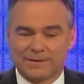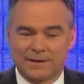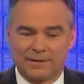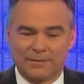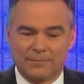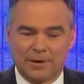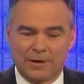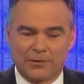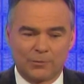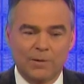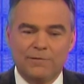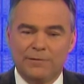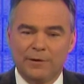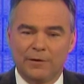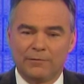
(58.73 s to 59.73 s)
Meredith,
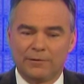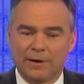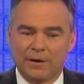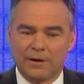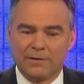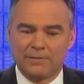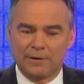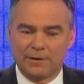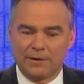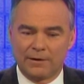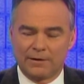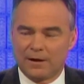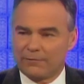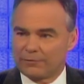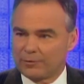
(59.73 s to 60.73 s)
we feel very, very
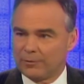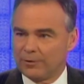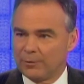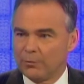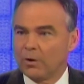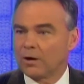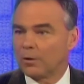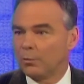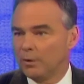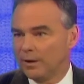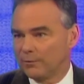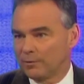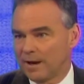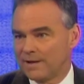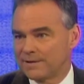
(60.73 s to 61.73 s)
comfortable that we're going to
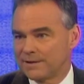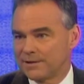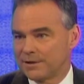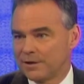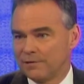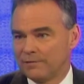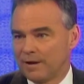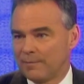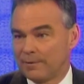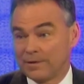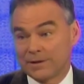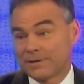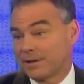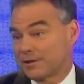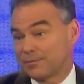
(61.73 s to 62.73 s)
win races in November
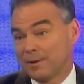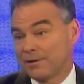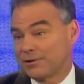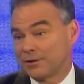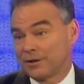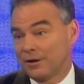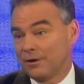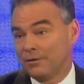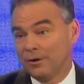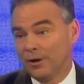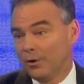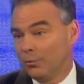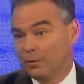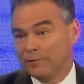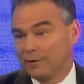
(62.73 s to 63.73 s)
that 6 months ago
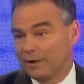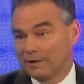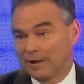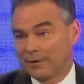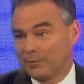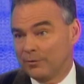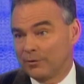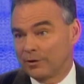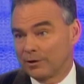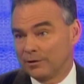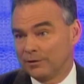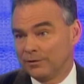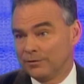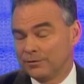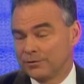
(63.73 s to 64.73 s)
we felt like going to
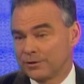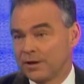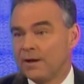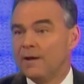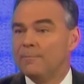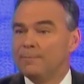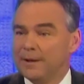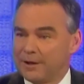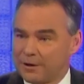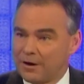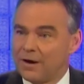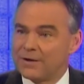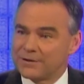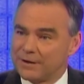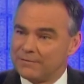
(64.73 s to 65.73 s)
lose
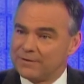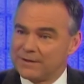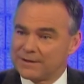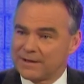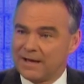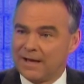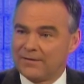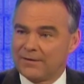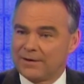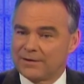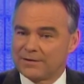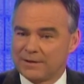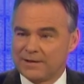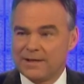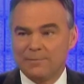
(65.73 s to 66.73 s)
because of these
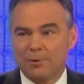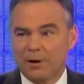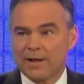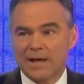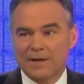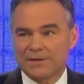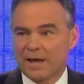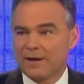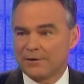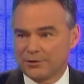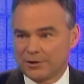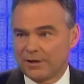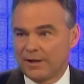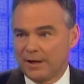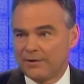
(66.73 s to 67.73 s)
candidates. The Tea Party has
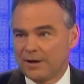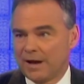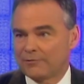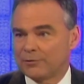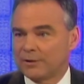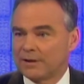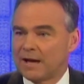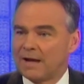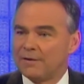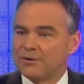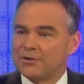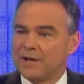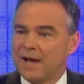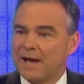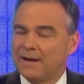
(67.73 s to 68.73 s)
energy, and you have to
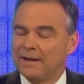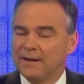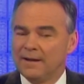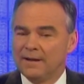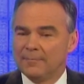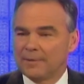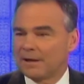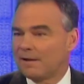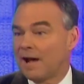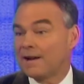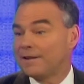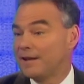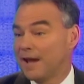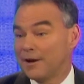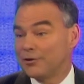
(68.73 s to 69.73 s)
acknowledge that, but a lot
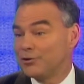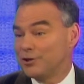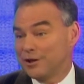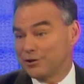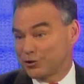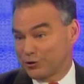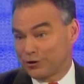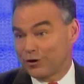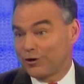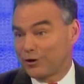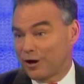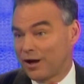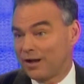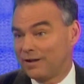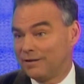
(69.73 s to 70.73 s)
of the energy is turned
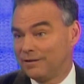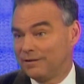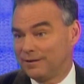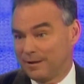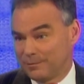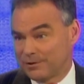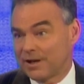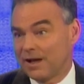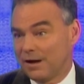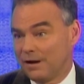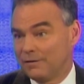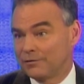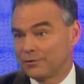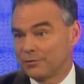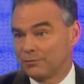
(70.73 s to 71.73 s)
on
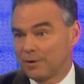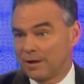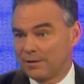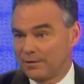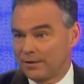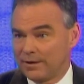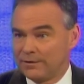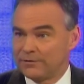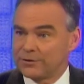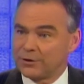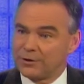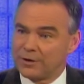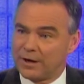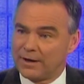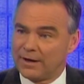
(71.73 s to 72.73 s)
themselves rather than
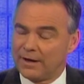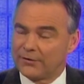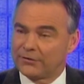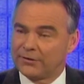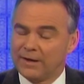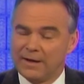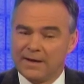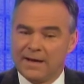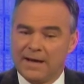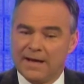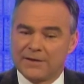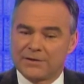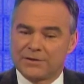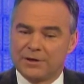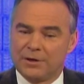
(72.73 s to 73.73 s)
turned on us.
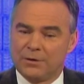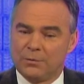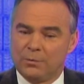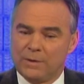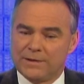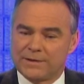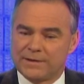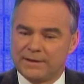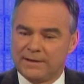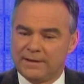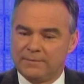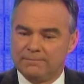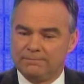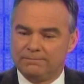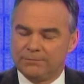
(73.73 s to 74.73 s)
And so we
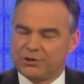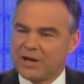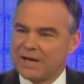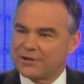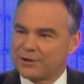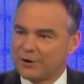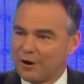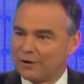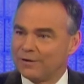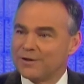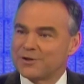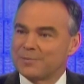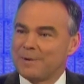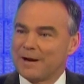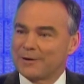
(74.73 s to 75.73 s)
see chasing
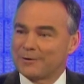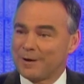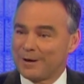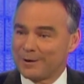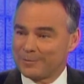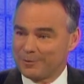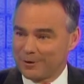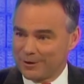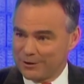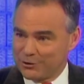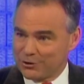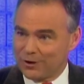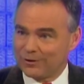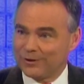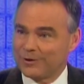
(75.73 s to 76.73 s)
Arlen Specter out of the party,
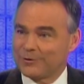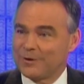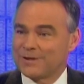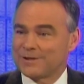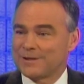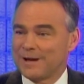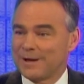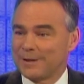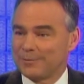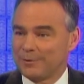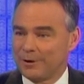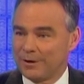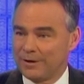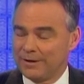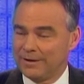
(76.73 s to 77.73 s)
Charlie Crist out of the
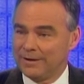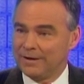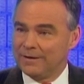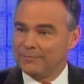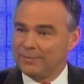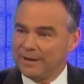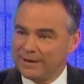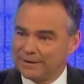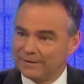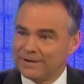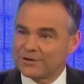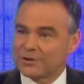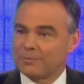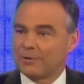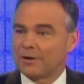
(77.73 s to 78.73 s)
party, beating
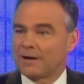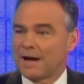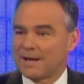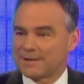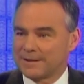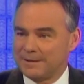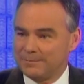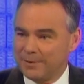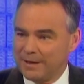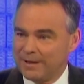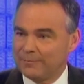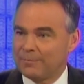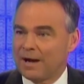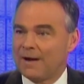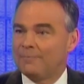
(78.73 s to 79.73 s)
Lisa Murkowski,
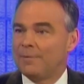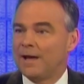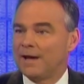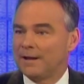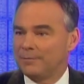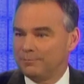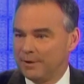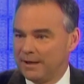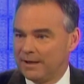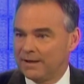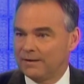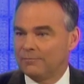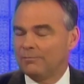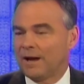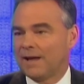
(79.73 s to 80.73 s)
beating Bob Bennett,
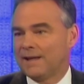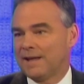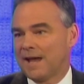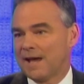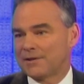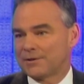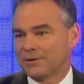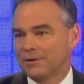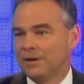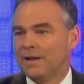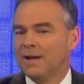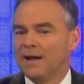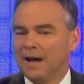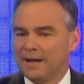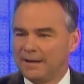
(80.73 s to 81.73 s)
beating Mike Castle.
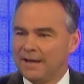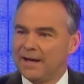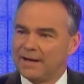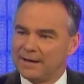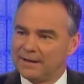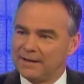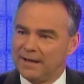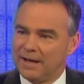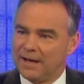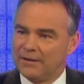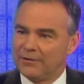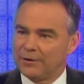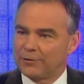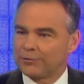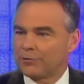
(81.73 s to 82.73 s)
Again and
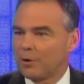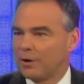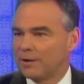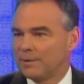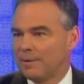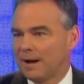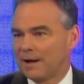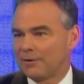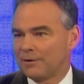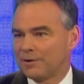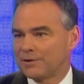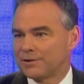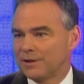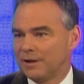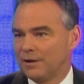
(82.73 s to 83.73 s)
again, they're throwing the
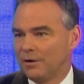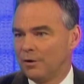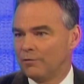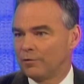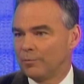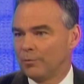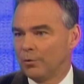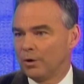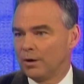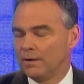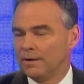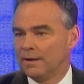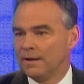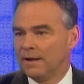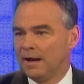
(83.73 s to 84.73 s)
moderates overboard.
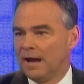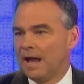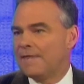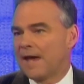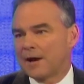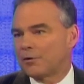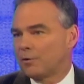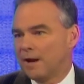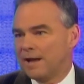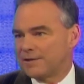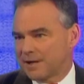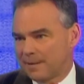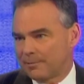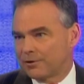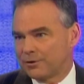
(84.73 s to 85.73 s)
And that
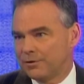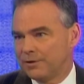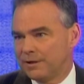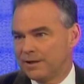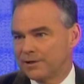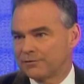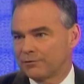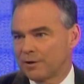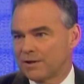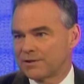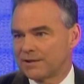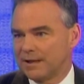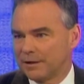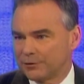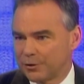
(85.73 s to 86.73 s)
creates opportunities for
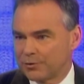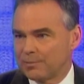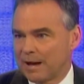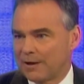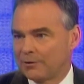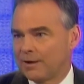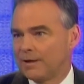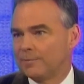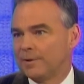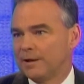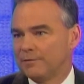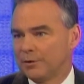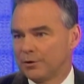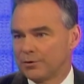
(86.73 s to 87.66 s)
us to get those moderate independent voters.